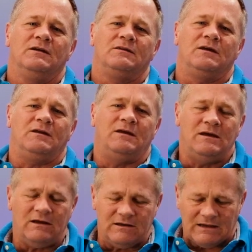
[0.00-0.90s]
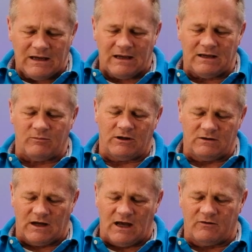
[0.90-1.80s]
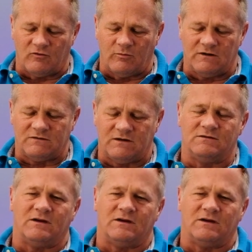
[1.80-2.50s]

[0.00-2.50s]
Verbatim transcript: that He came and died for my sins,